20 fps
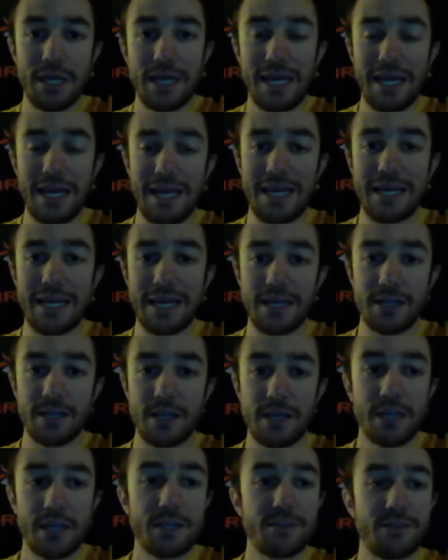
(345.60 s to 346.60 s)
And
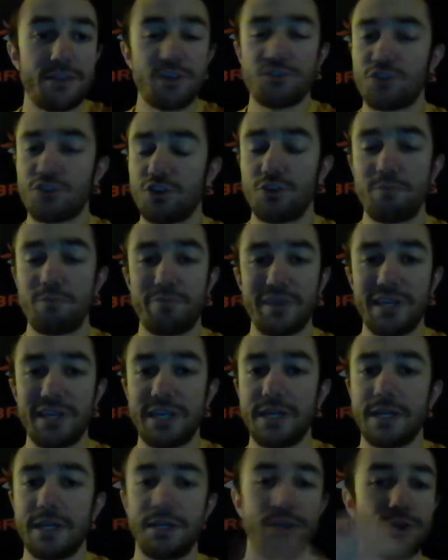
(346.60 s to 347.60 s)
this could
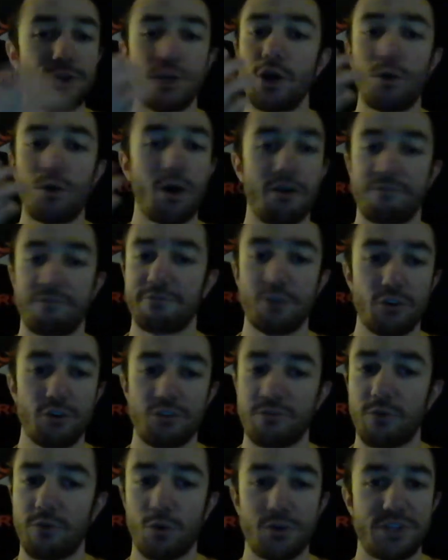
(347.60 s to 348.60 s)
be, a
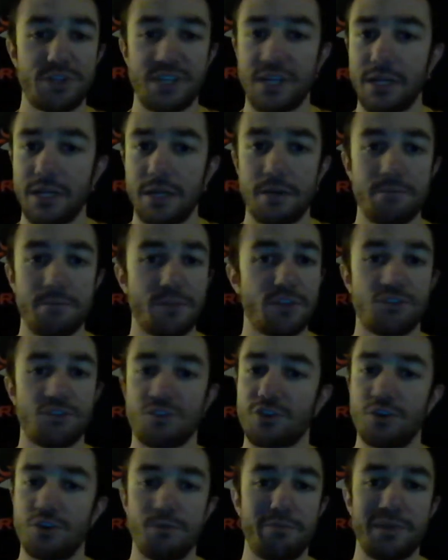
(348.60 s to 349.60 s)
first 4 team, this
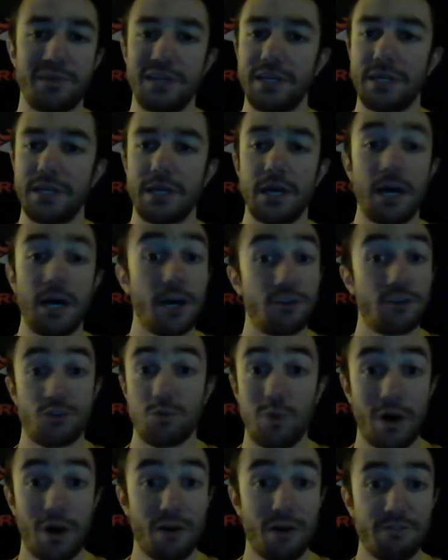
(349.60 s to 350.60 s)
could be a
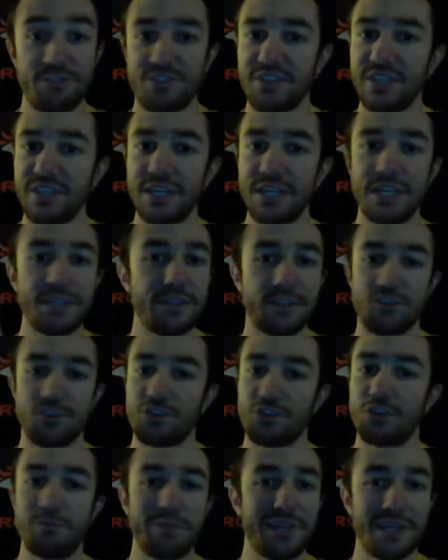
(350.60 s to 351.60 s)
12 seed, this
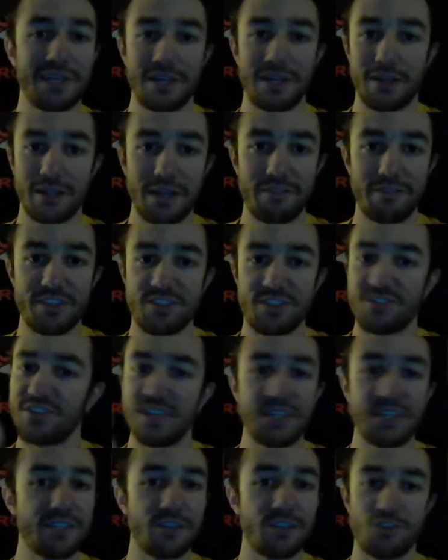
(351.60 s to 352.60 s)
could be an 11
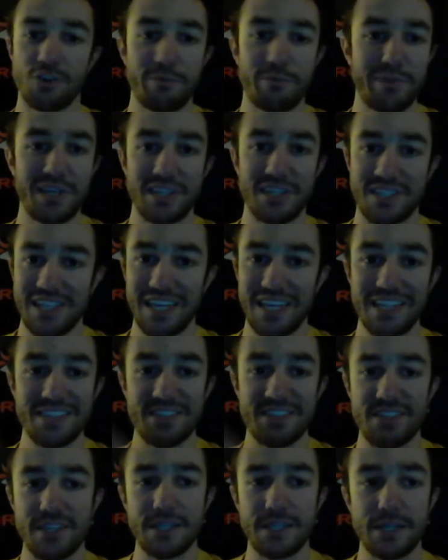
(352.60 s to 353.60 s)
seed, this could be a 10
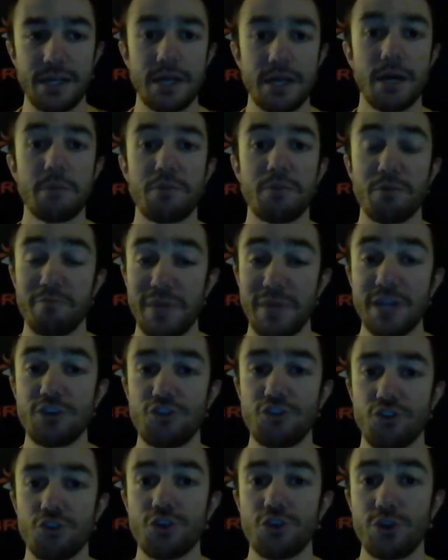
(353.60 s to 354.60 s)
seed, but make
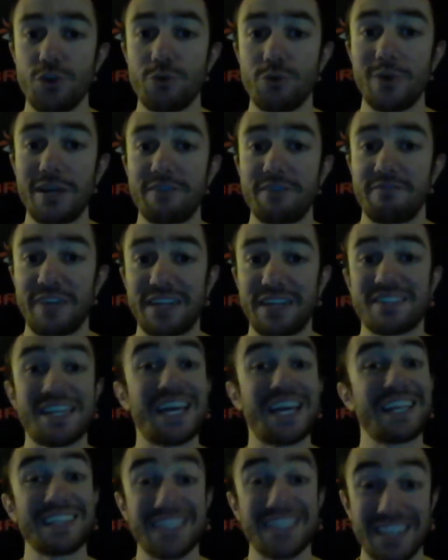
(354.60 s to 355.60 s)
sure you advance
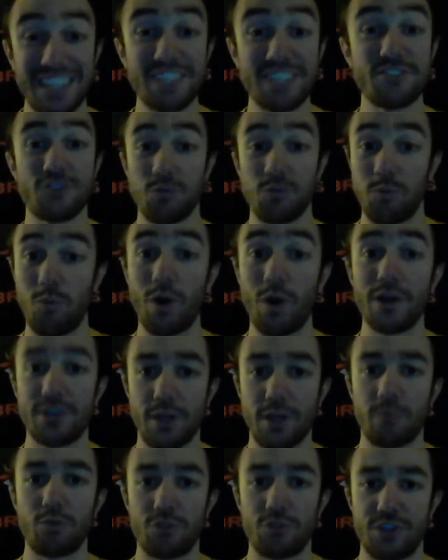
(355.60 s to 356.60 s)
at least 1
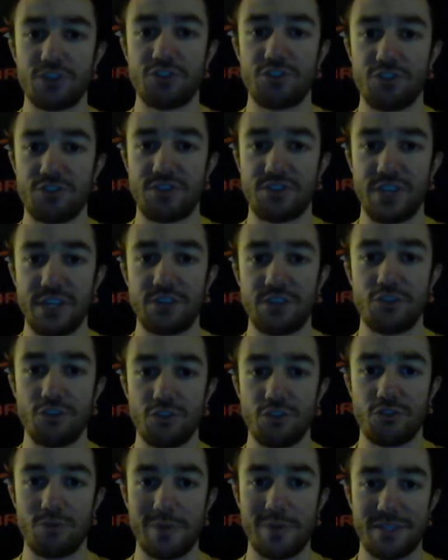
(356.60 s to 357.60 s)
double-digit seed to
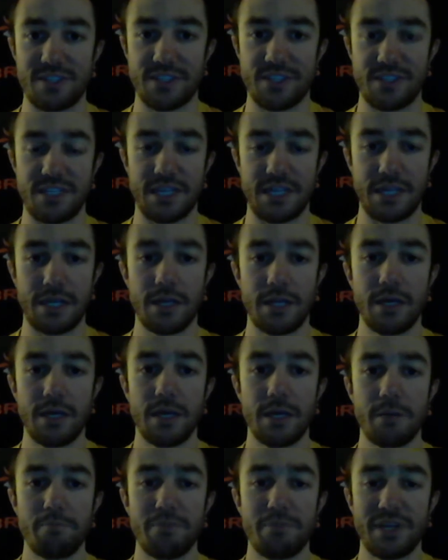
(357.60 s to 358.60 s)
the Sweet 16,
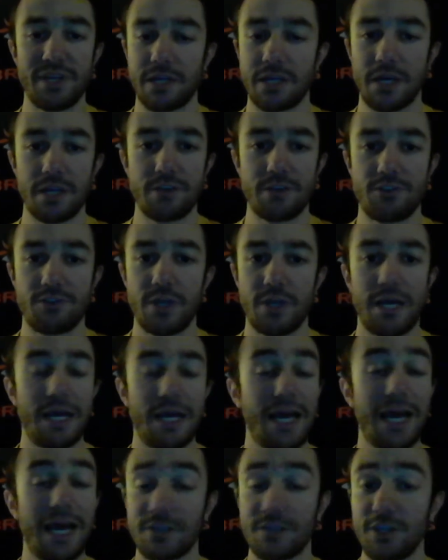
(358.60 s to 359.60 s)
because
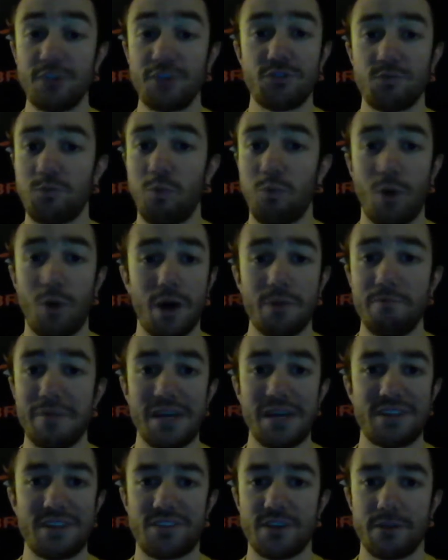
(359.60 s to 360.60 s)
at least 1
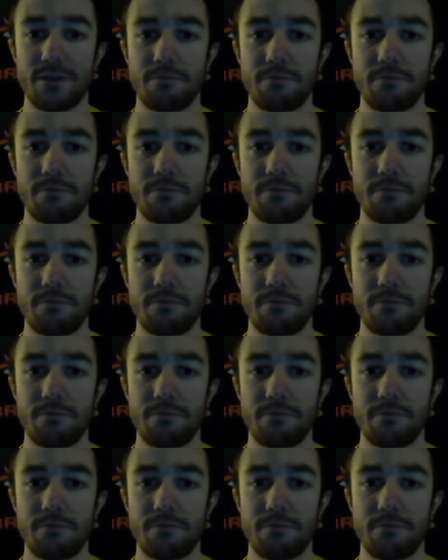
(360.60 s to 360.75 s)
makes it